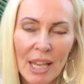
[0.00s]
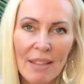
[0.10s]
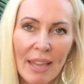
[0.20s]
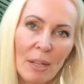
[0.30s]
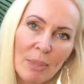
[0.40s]

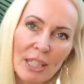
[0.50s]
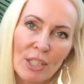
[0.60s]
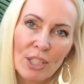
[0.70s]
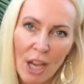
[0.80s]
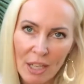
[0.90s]
That'll be the
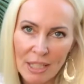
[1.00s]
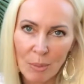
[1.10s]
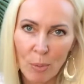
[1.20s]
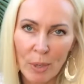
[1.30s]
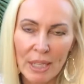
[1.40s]
starting
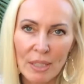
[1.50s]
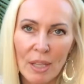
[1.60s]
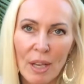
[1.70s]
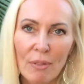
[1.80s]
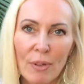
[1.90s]
point
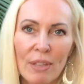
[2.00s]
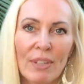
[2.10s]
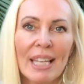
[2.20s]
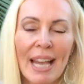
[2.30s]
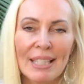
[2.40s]
for the
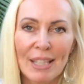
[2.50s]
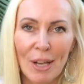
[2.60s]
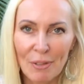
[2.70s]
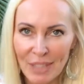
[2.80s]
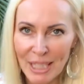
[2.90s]
Vinyasa
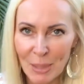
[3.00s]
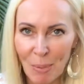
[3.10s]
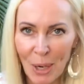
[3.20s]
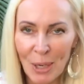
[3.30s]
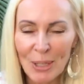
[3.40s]
of each
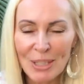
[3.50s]
pose.